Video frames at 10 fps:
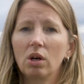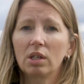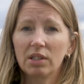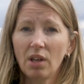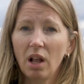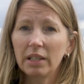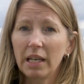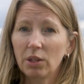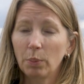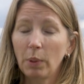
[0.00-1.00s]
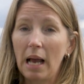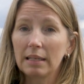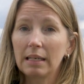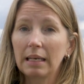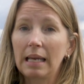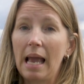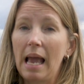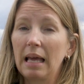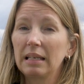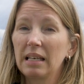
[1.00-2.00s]
consolidate their plastic,
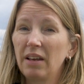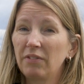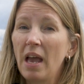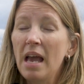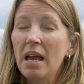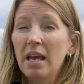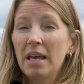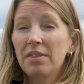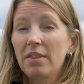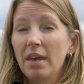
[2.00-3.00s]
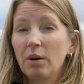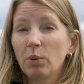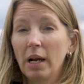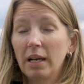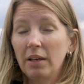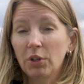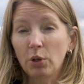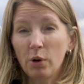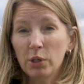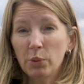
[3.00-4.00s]
and if the
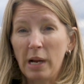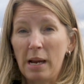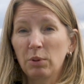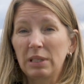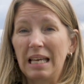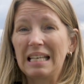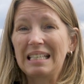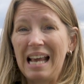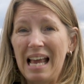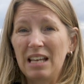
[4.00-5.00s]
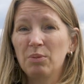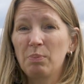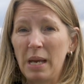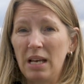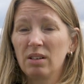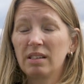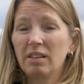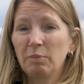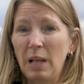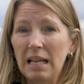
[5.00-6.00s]
growers were able to get 10 bales
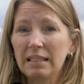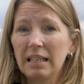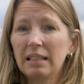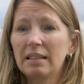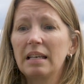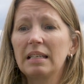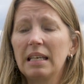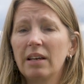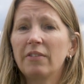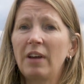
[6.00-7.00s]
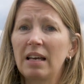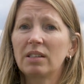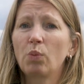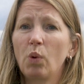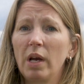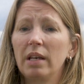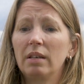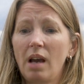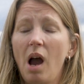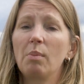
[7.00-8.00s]
of plastic, then EFS would
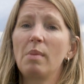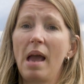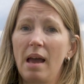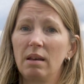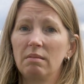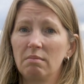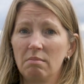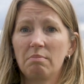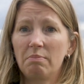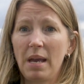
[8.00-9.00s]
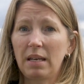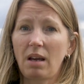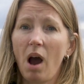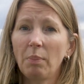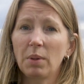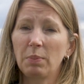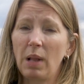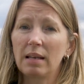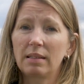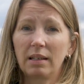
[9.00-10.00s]
come and pick up the
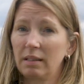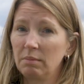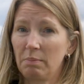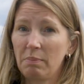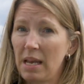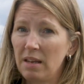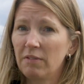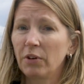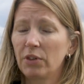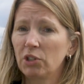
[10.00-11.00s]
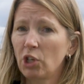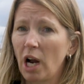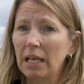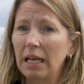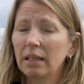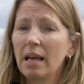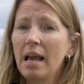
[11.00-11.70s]
plastic and pay for the trucking.